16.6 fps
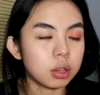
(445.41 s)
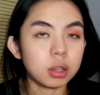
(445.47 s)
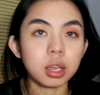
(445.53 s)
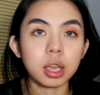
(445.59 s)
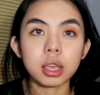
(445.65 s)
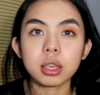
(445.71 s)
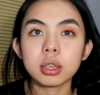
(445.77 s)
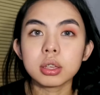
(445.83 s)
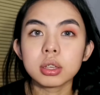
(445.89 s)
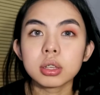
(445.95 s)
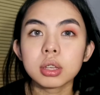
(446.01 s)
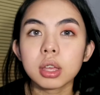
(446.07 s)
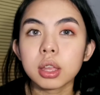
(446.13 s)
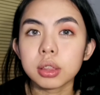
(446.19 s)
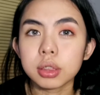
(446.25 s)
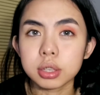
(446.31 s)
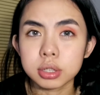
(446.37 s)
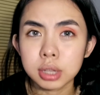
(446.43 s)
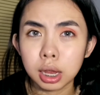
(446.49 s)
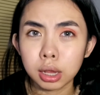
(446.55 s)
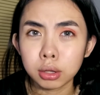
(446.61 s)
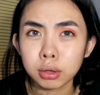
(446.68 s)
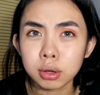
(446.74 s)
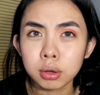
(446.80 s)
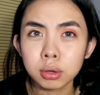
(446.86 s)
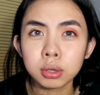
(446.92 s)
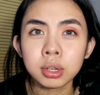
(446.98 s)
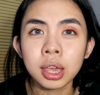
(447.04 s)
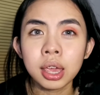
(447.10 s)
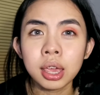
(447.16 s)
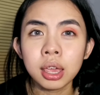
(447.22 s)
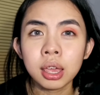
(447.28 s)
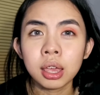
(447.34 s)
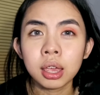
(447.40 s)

Okay, does that look okay?